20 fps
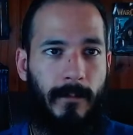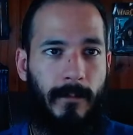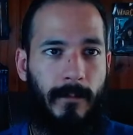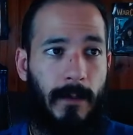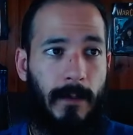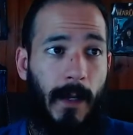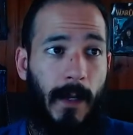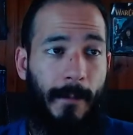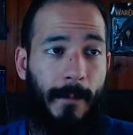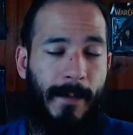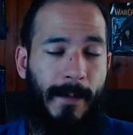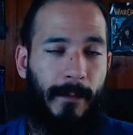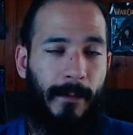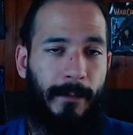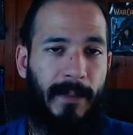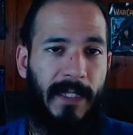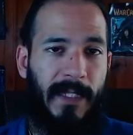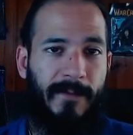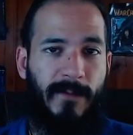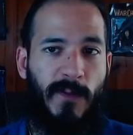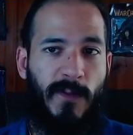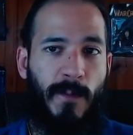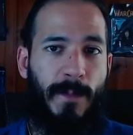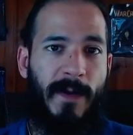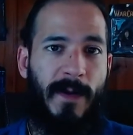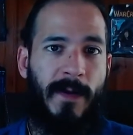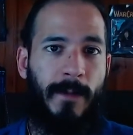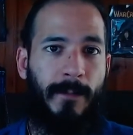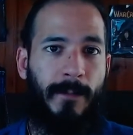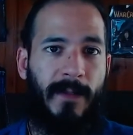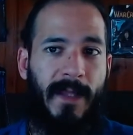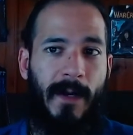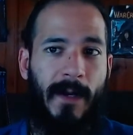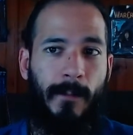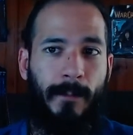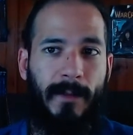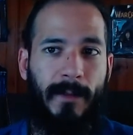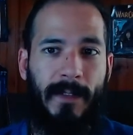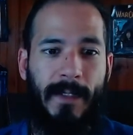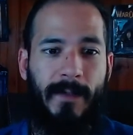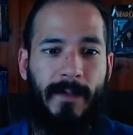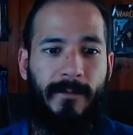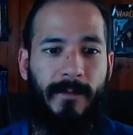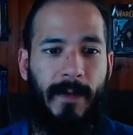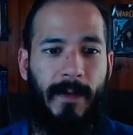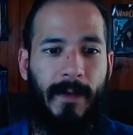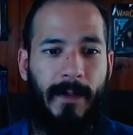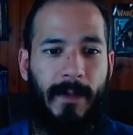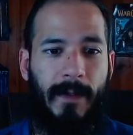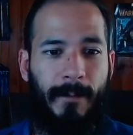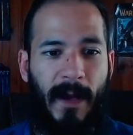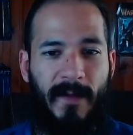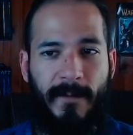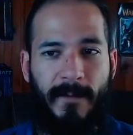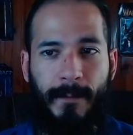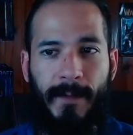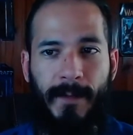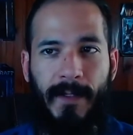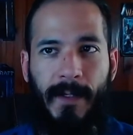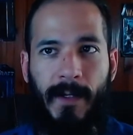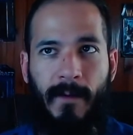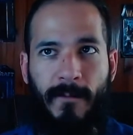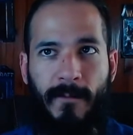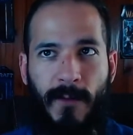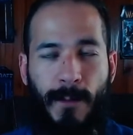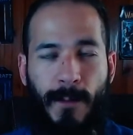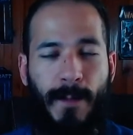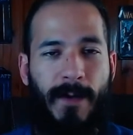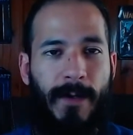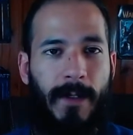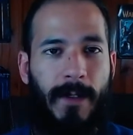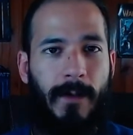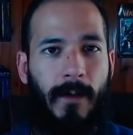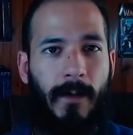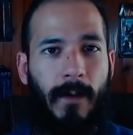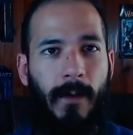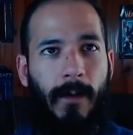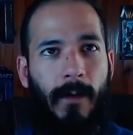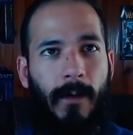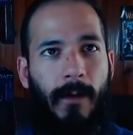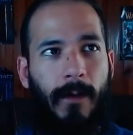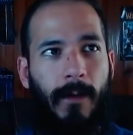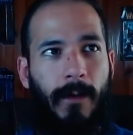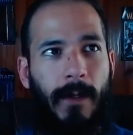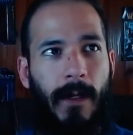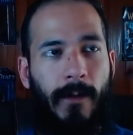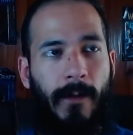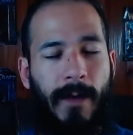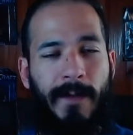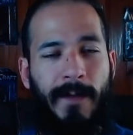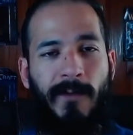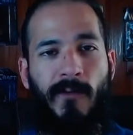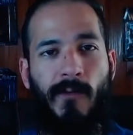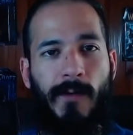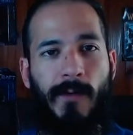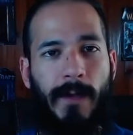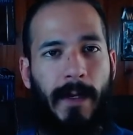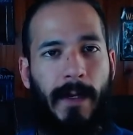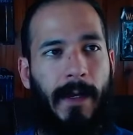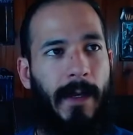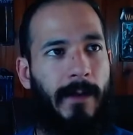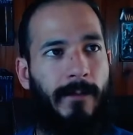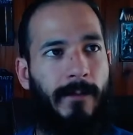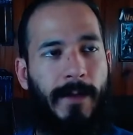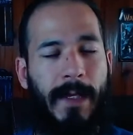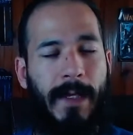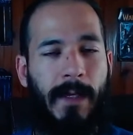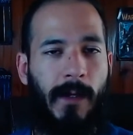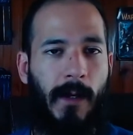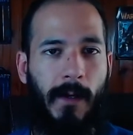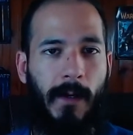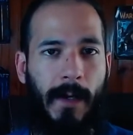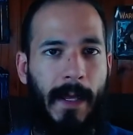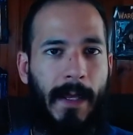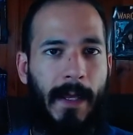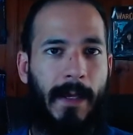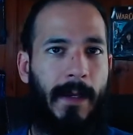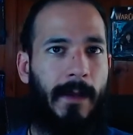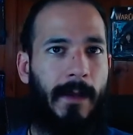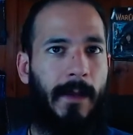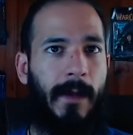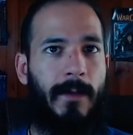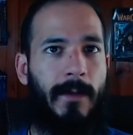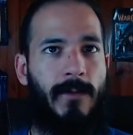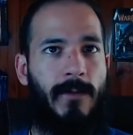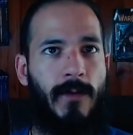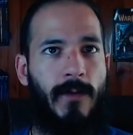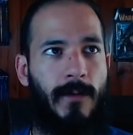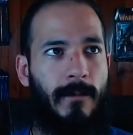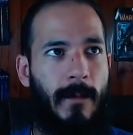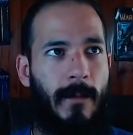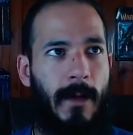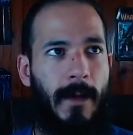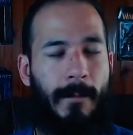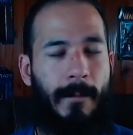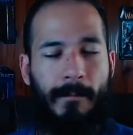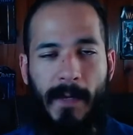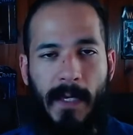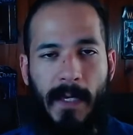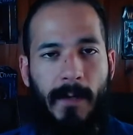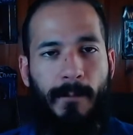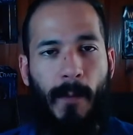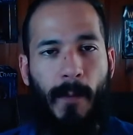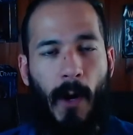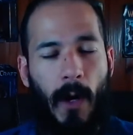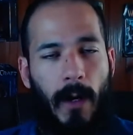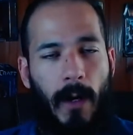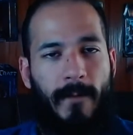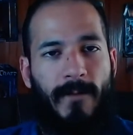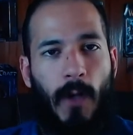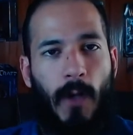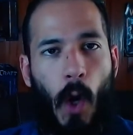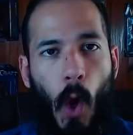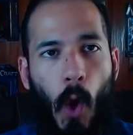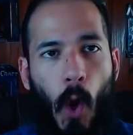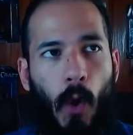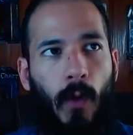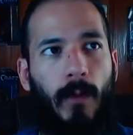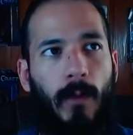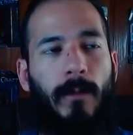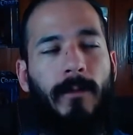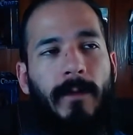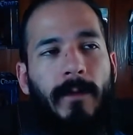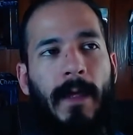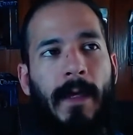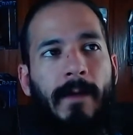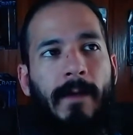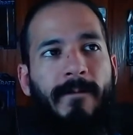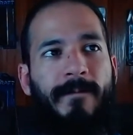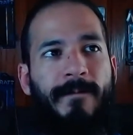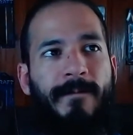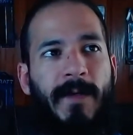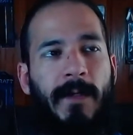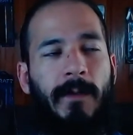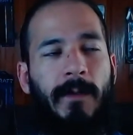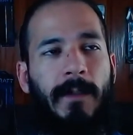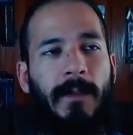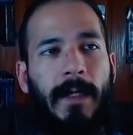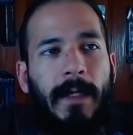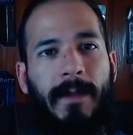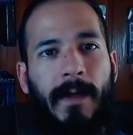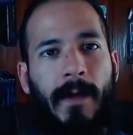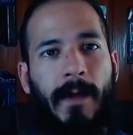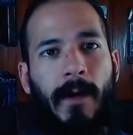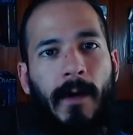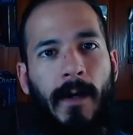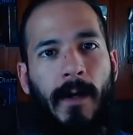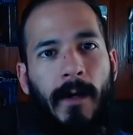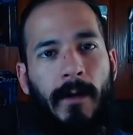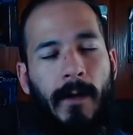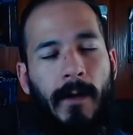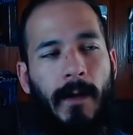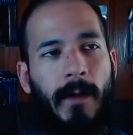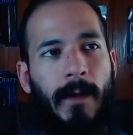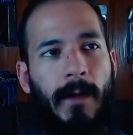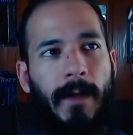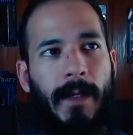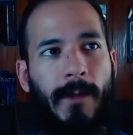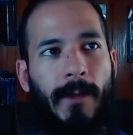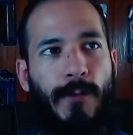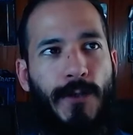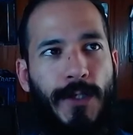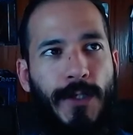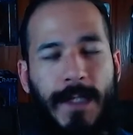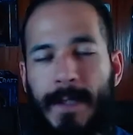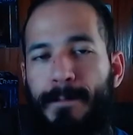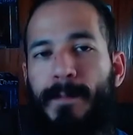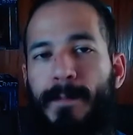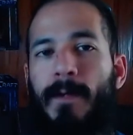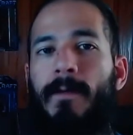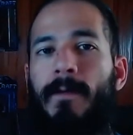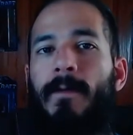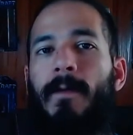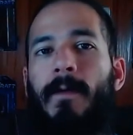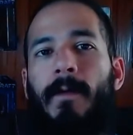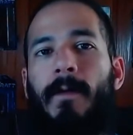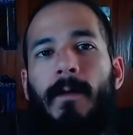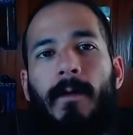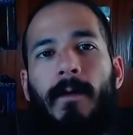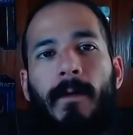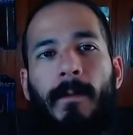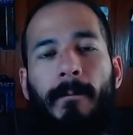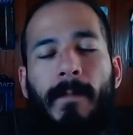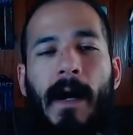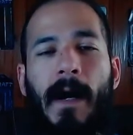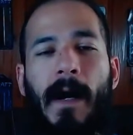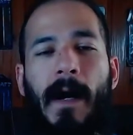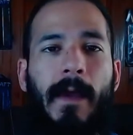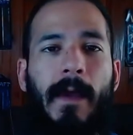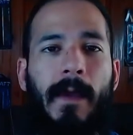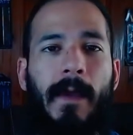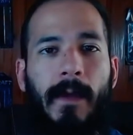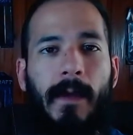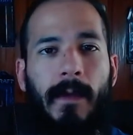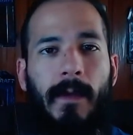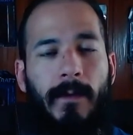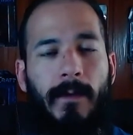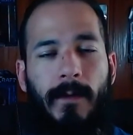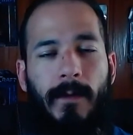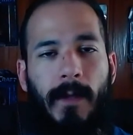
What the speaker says: A lot of people believe in spirit, but they don't believe in the possibility of spirit, enduring and reincarnating and just being part of the whole. They feel like they are, sheep by a